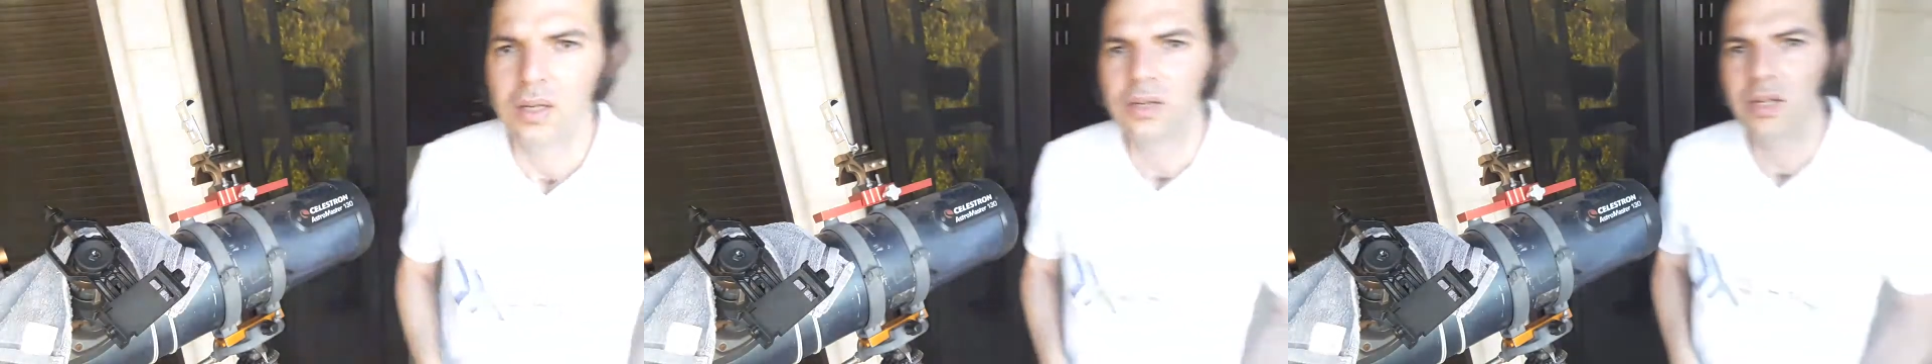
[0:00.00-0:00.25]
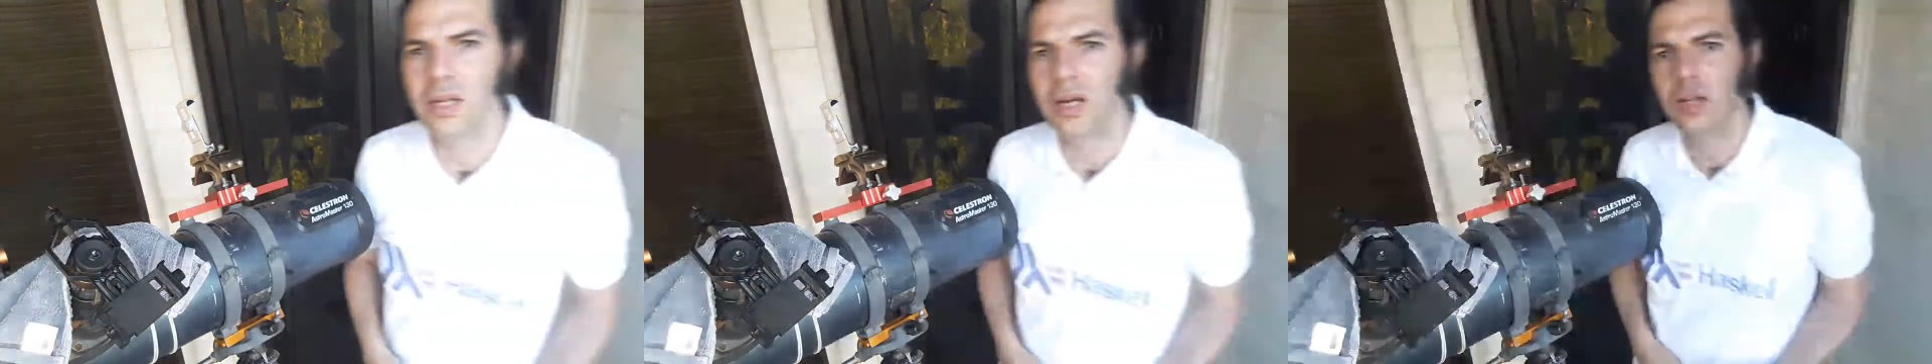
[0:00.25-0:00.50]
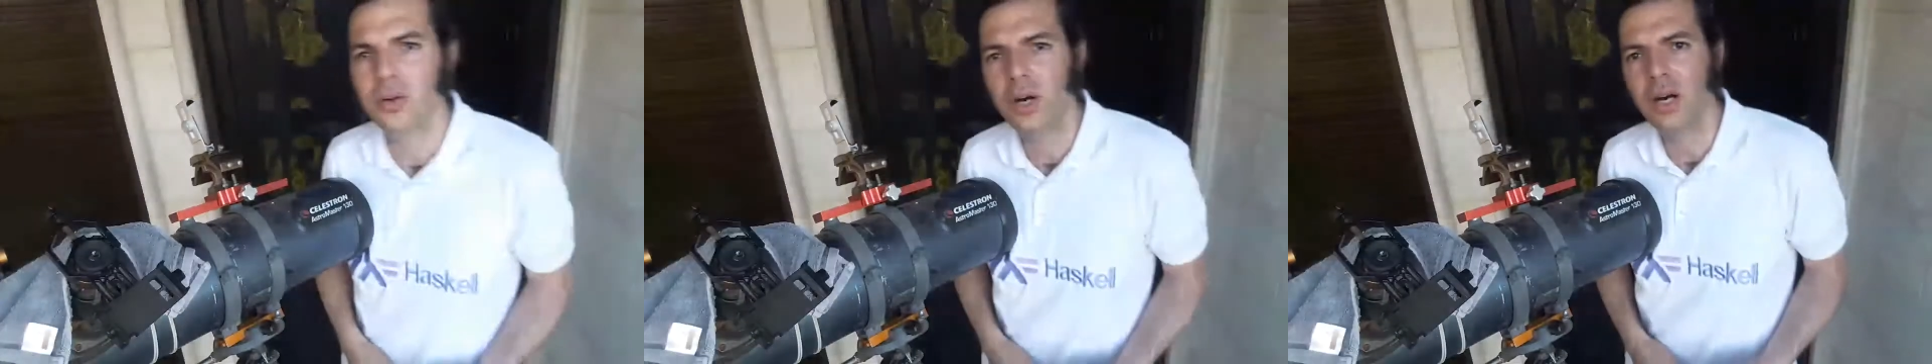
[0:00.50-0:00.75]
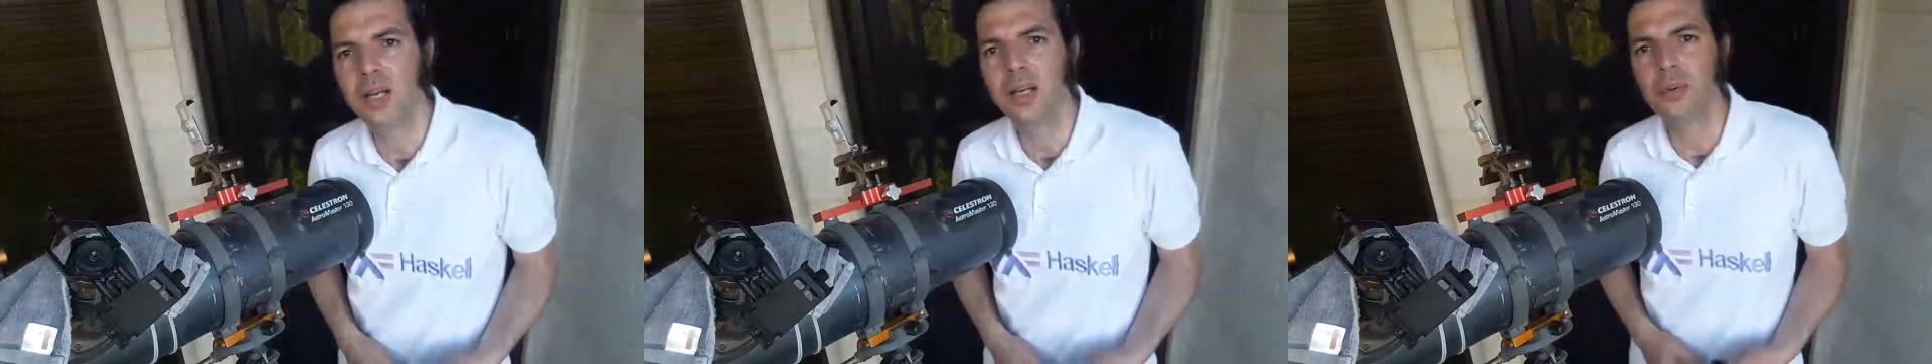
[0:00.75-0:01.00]
Okay, hello,
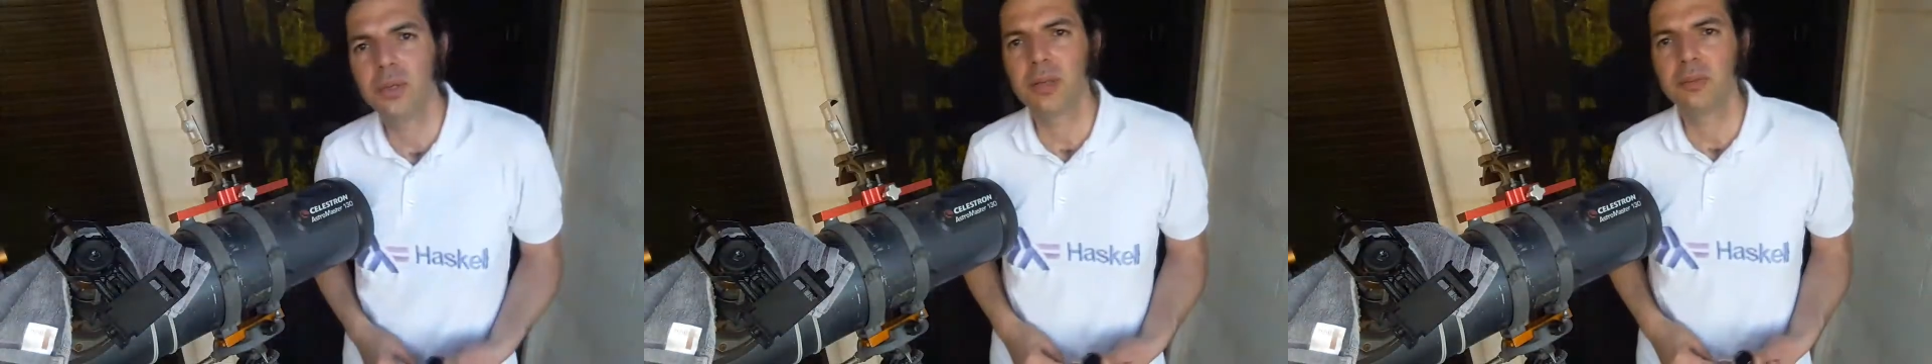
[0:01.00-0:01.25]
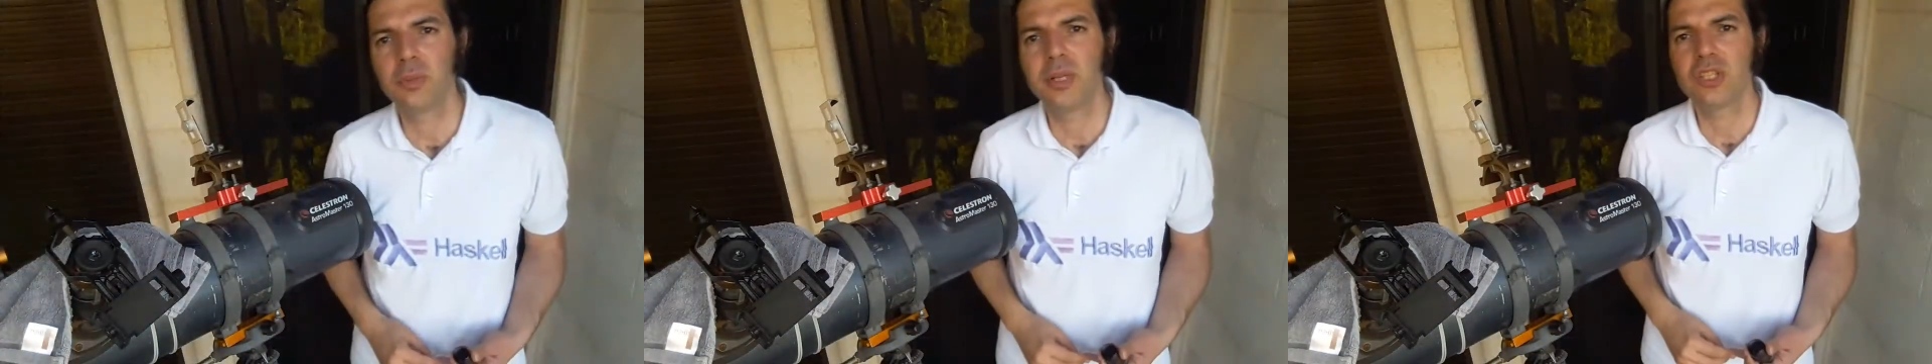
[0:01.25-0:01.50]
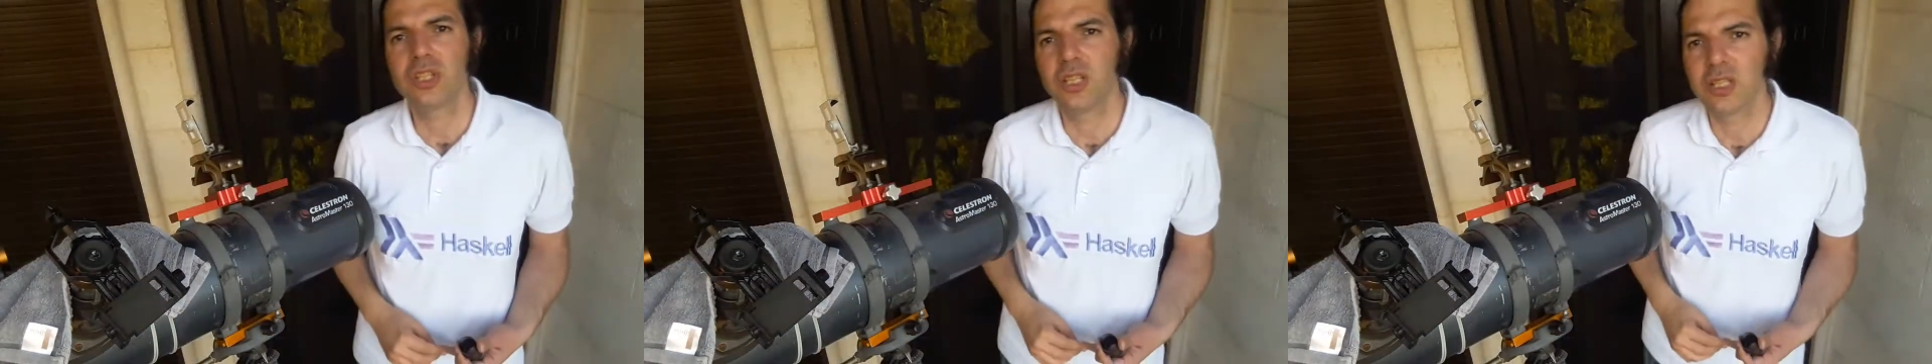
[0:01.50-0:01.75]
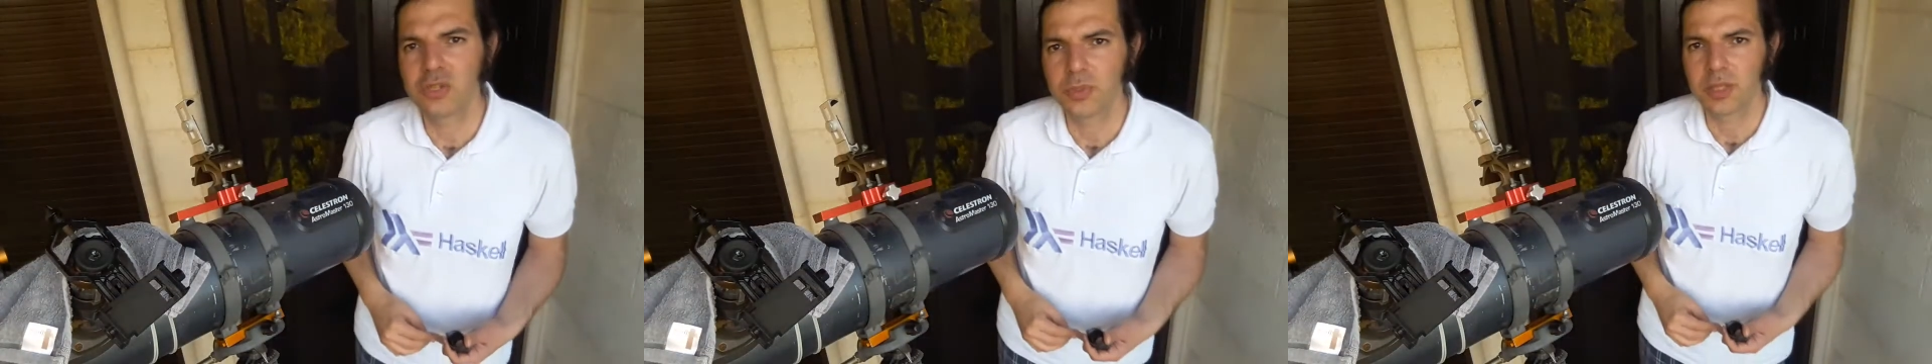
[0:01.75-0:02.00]
hi, and welcome to my
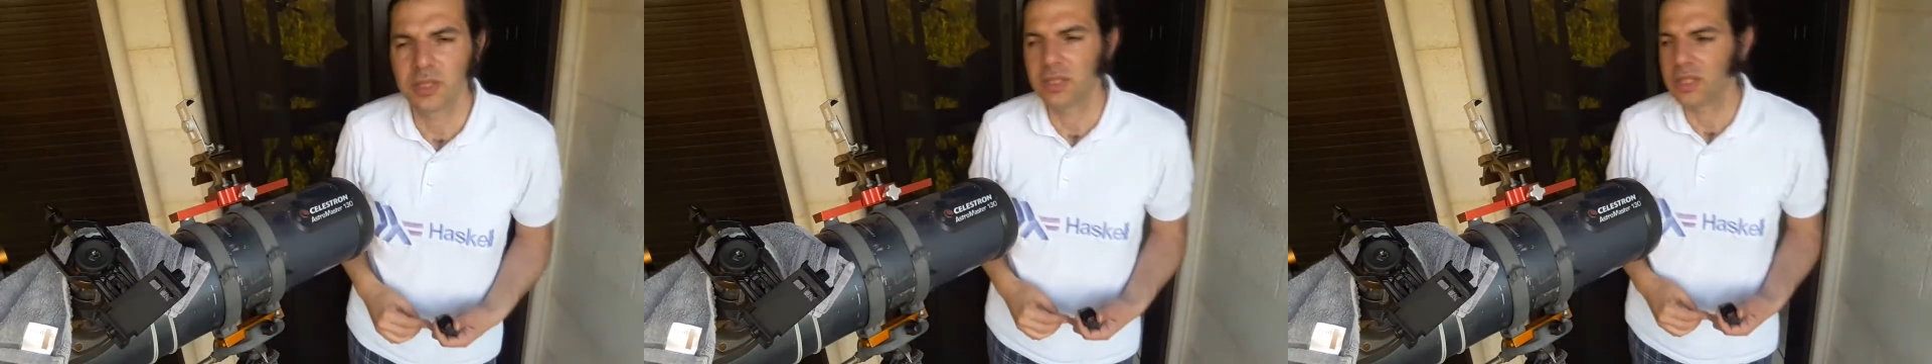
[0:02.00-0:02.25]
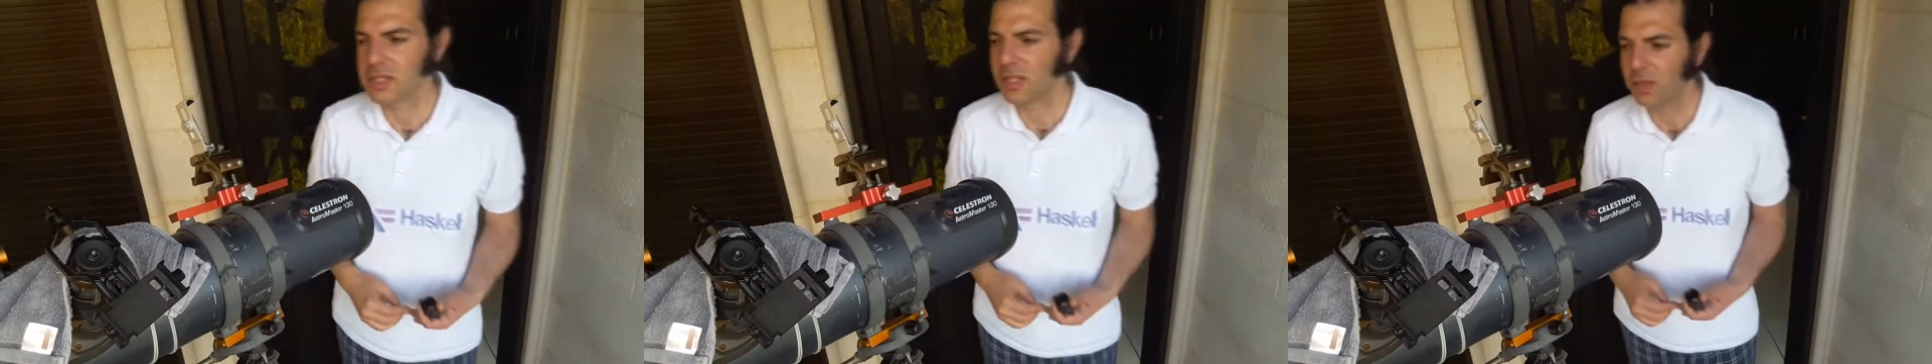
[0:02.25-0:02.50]
channel, Super Linux.